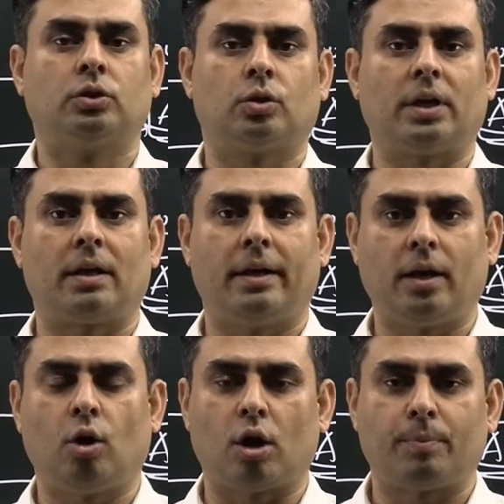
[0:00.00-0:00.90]
so the
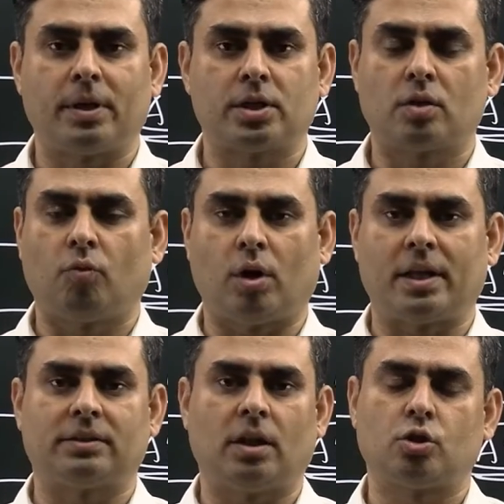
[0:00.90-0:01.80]
clearing corporation,
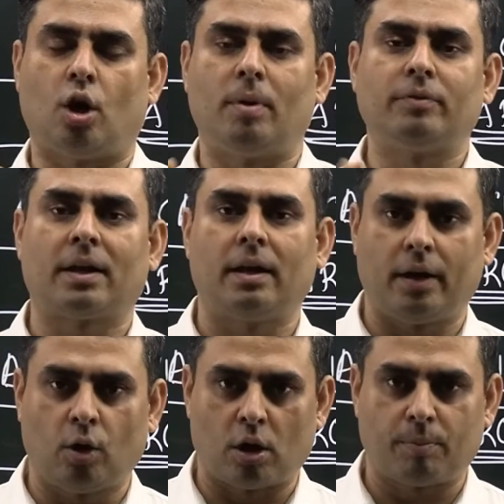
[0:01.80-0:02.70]
what is the job of the
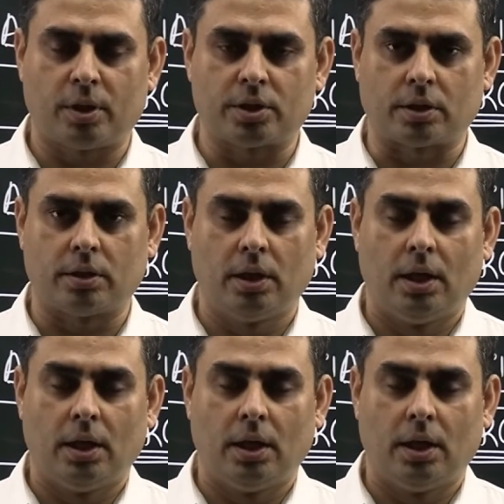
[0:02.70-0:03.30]
clearing corporation?